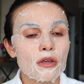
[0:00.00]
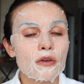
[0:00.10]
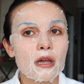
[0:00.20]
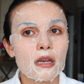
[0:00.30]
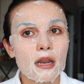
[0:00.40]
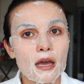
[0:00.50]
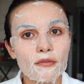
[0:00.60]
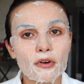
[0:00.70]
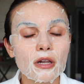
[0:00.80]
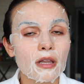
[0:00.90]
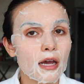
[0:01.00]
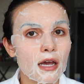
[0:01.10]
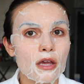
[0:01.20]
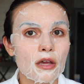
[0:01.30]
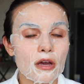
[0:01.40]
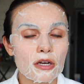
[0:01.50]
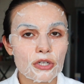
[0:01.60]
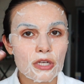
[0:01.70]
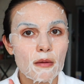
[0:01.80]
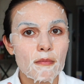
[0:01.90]
you can never let a
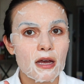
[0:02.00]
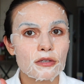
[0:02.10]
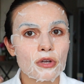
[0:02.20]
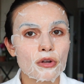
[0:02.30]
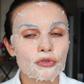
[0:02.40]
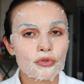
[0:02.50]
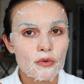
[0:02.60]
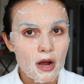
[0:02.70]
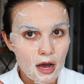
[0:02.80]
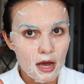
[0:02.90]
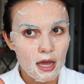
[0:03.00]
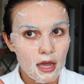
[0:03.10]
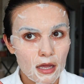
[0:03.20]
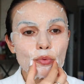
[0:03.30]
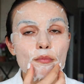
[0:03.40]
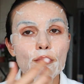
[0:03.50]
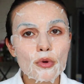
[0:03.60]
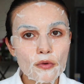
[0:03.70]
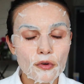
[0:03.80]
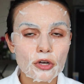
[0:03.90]
sheet mask dry.
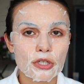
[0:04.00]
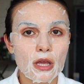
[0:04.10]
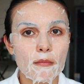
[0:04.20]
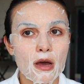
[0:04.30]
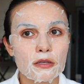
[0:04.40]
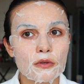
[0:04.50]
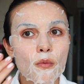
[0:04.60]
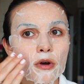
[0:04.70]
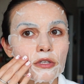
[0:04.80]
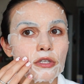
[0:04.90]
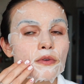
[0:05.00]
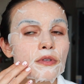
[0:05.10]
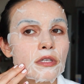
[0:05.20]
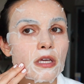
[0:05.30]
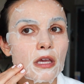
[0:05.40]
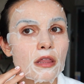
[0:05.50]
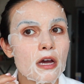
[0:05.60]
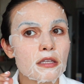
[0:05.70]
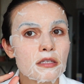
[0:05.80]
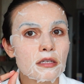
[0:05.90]
Remove your sheet mask once you see
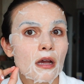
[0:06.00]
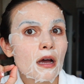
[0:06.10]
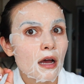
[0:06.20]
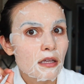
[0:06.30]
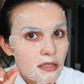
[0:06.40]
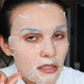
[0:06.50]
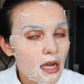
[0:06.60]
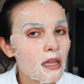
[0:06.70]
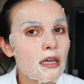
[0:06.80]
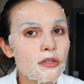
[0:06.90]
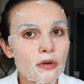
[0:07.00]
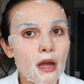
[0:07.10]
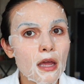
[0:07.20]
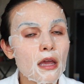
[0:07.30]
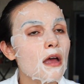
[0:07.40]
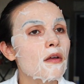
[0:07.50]
that it's slightly drying.